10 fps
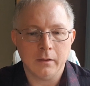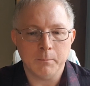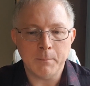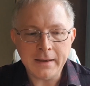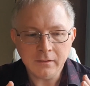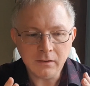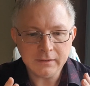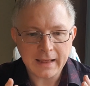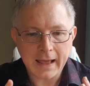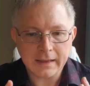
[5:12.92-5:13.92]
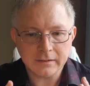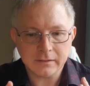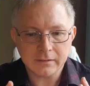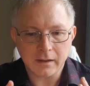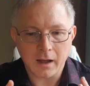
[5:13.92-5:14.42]
Mental
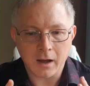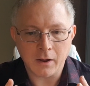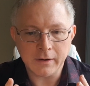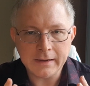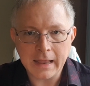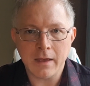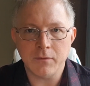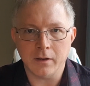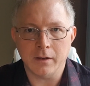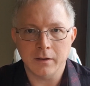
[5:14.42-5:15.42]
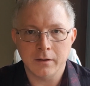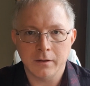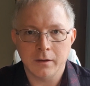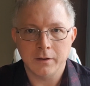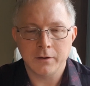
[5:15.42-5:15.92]
tasks are never
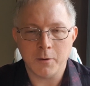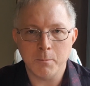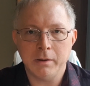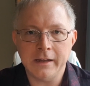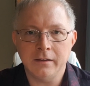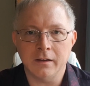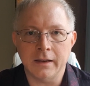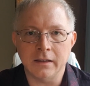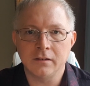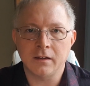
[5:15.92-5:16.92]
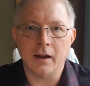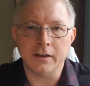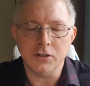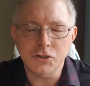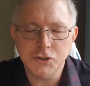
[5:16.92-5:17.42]
completed
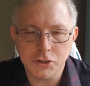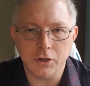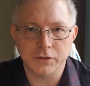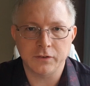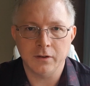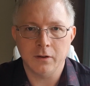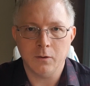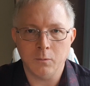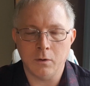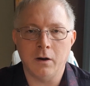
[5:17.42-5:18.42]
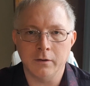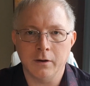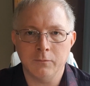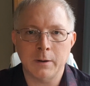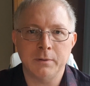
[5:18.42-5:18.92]
inside just one
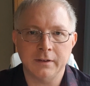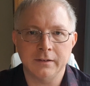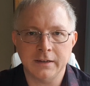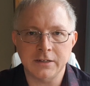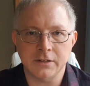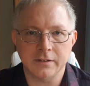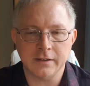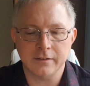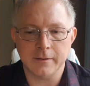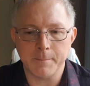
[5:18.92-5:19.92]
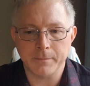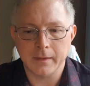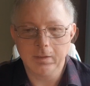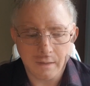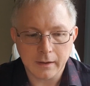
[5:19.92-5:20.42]
representation system.
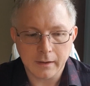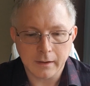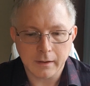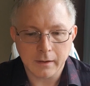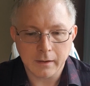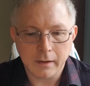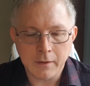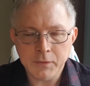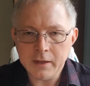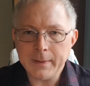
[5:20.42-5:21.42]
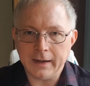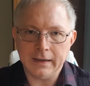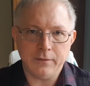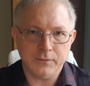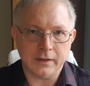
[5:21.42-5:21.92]
If you think about
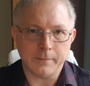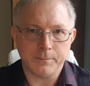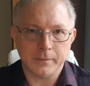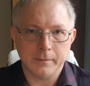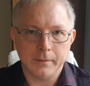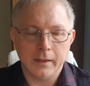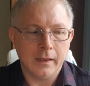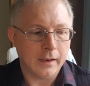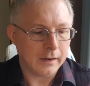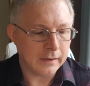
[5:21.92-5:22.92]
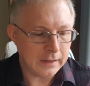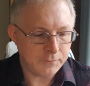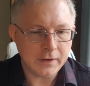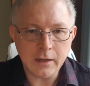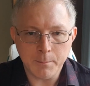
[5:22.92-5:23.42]

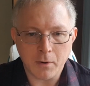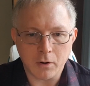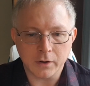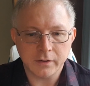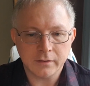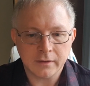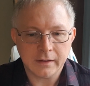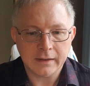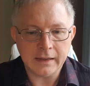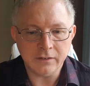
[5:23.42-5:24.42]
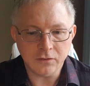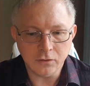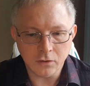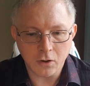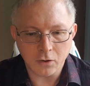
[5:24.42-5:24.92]
lifting a box is
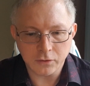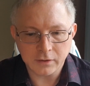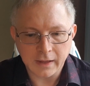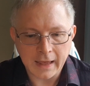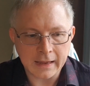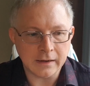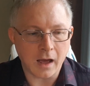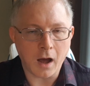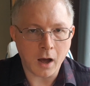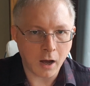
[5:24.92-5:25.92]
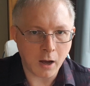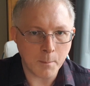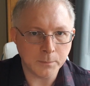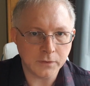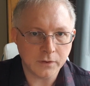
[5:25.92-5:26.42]
not an
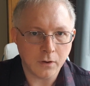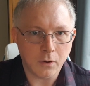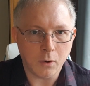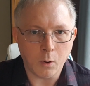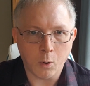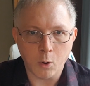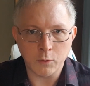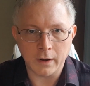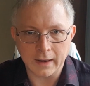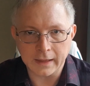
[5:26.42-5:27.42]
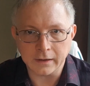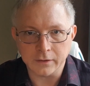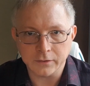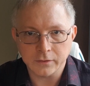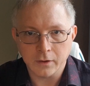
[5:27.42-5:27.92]
arms or a
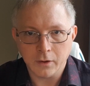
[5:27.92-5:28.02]
legs